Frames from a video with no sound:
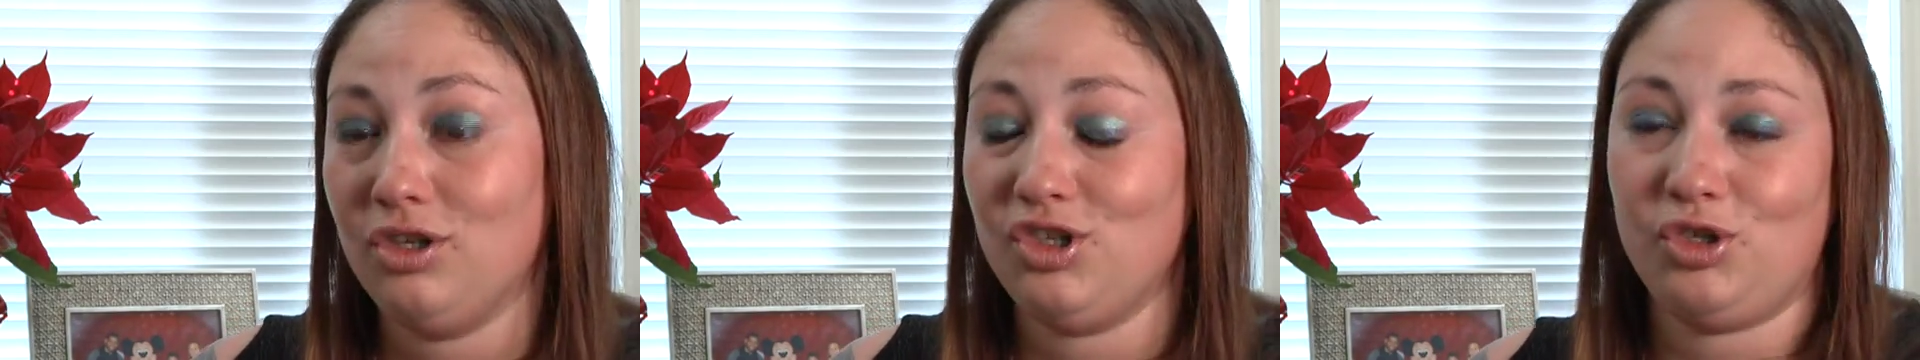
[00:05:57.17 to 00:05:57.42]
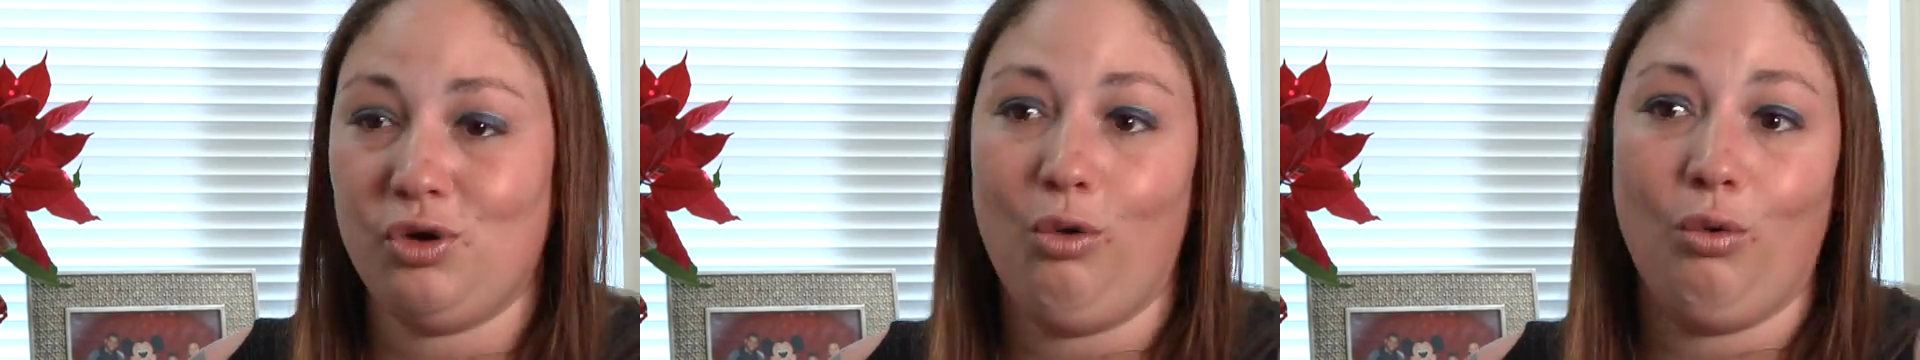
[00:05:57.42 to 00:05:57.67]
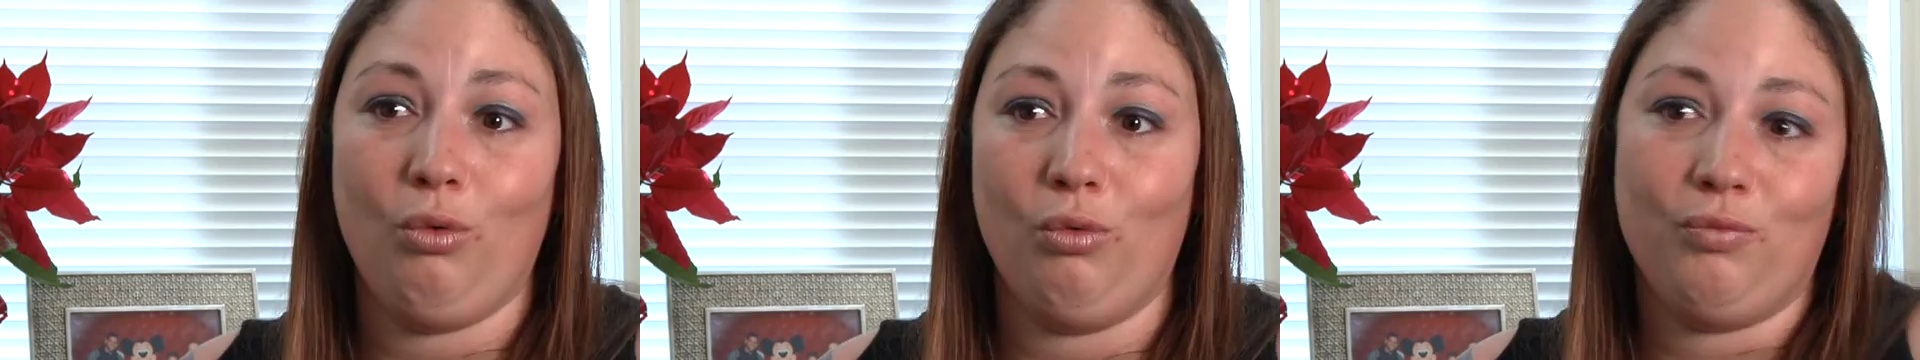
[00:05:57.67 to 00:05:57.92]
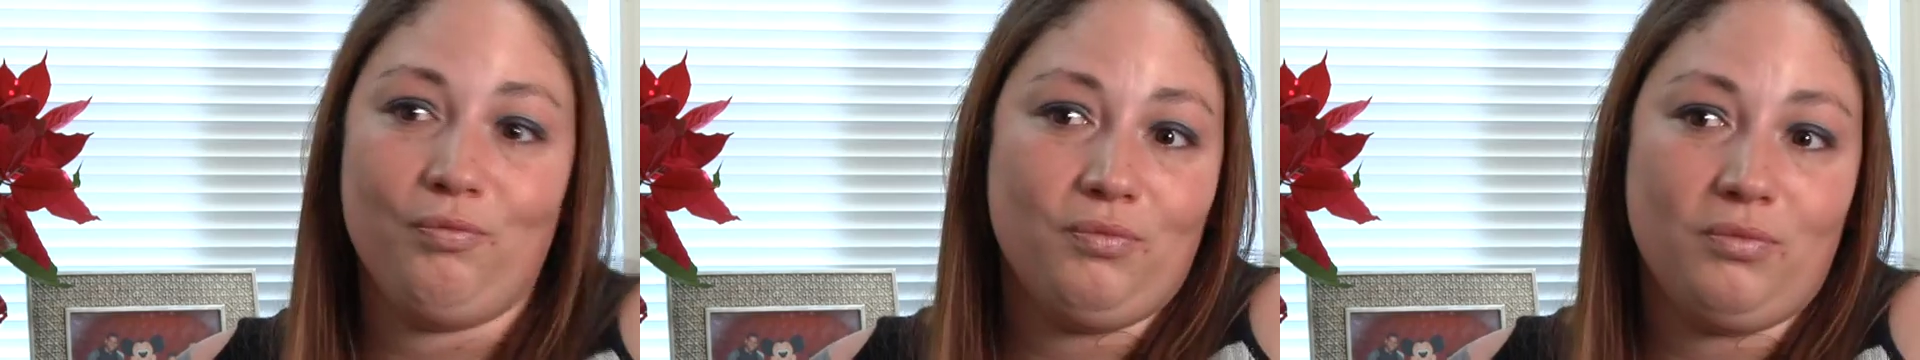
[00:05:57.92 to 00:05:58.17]

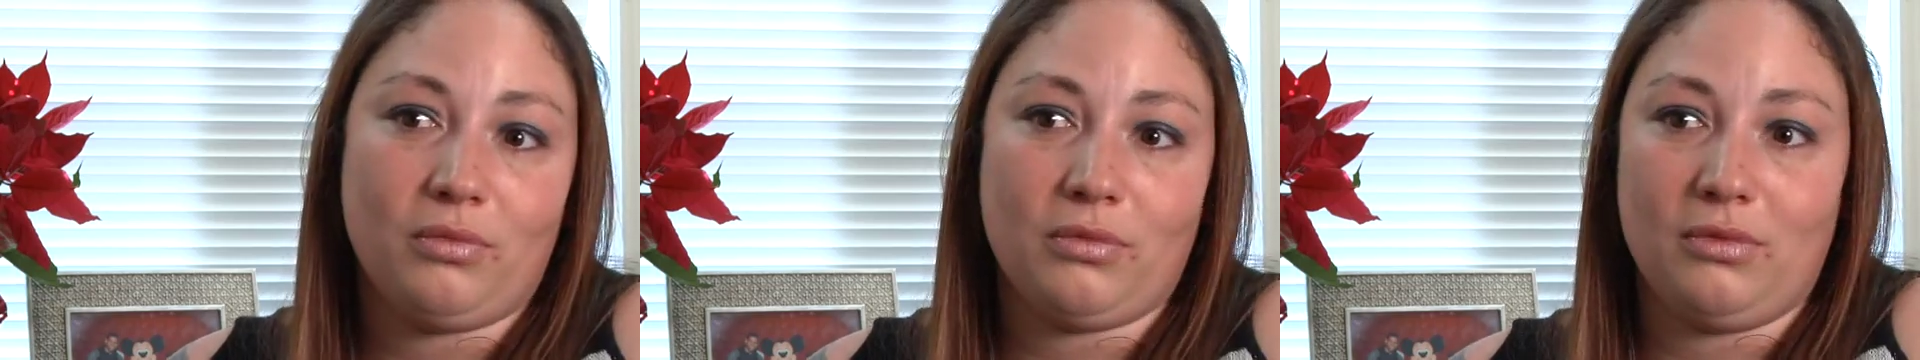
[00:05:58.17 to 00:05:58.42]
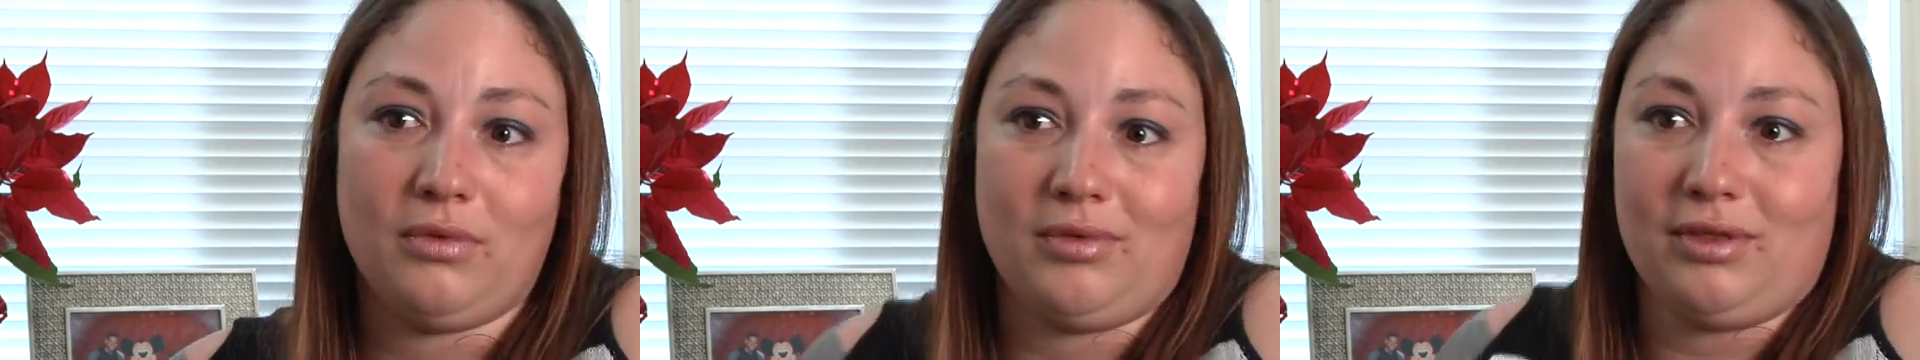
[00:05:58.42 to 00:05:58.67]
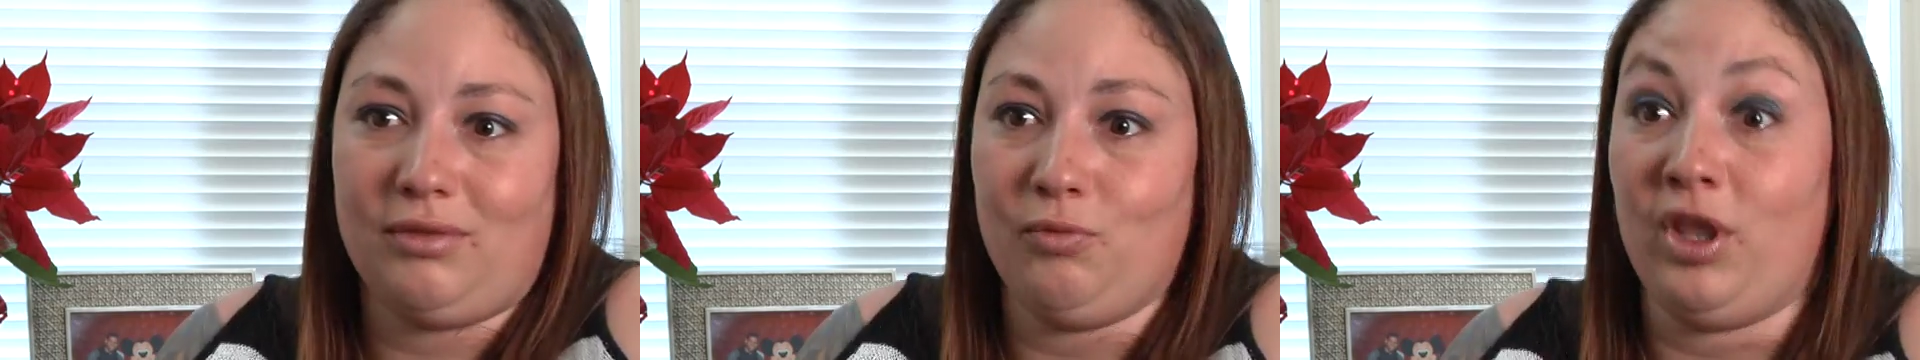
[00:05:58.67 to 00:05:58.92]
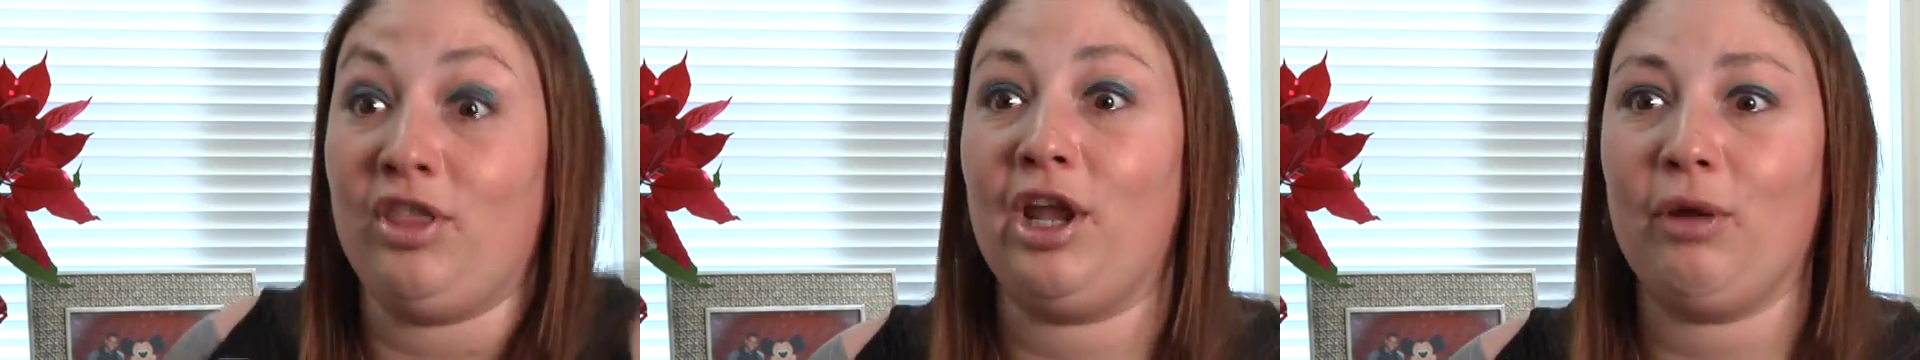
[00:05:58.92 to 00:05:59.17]
So
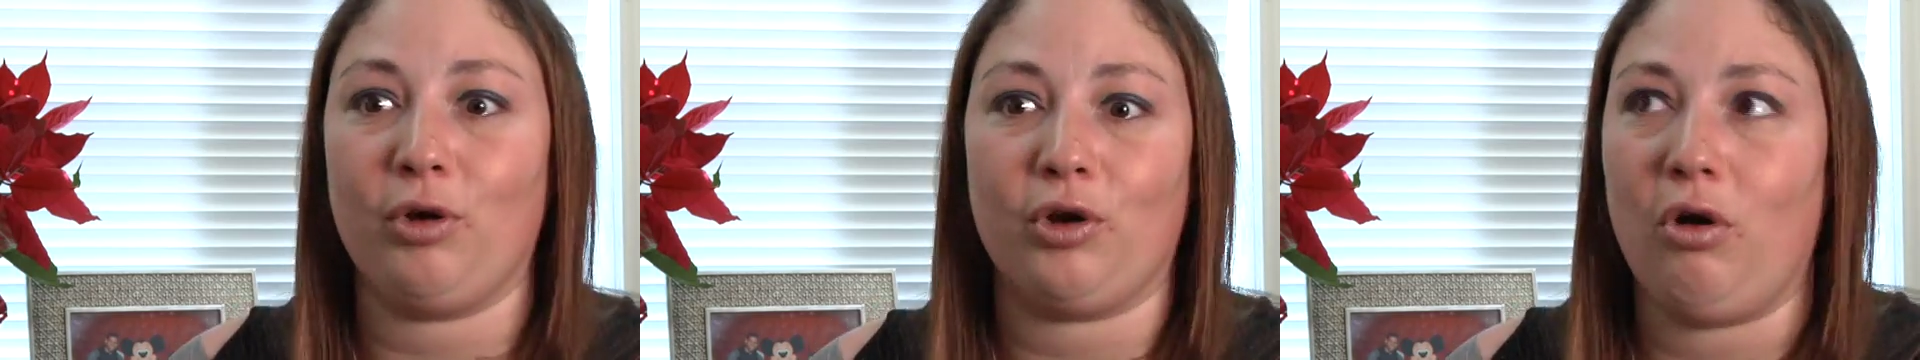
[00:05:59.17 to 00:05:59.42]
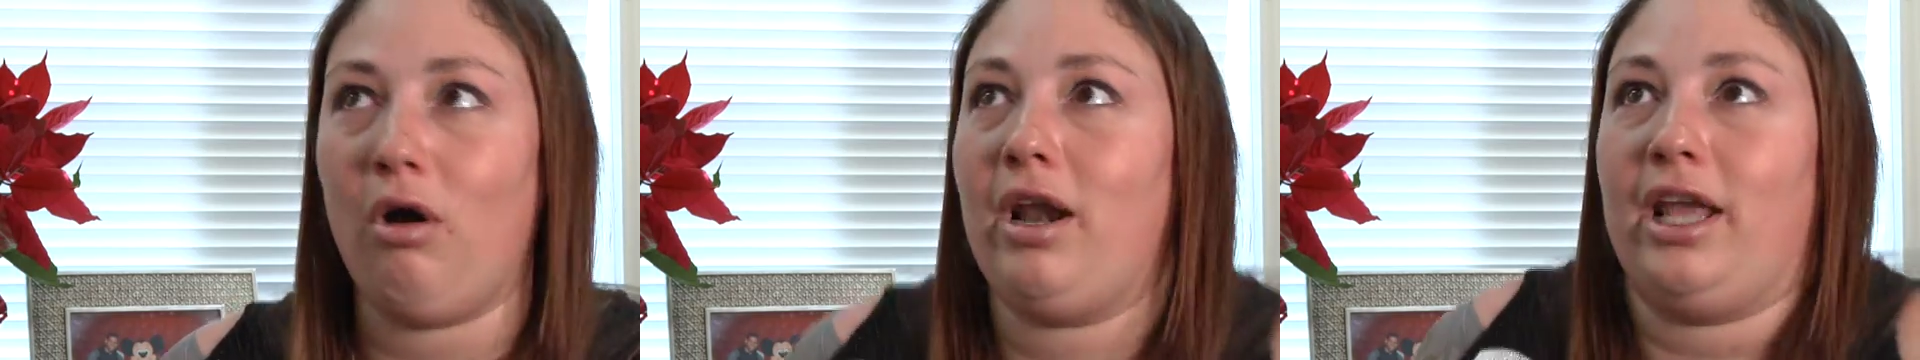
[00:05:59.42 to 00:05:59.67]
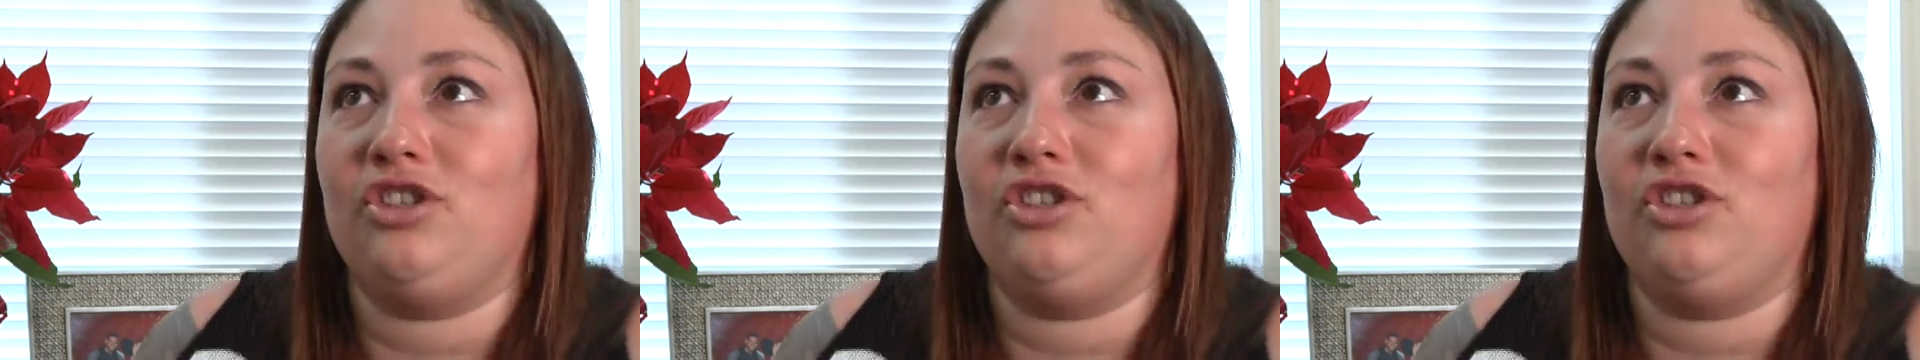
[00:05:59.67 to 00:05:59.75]
when they were gone,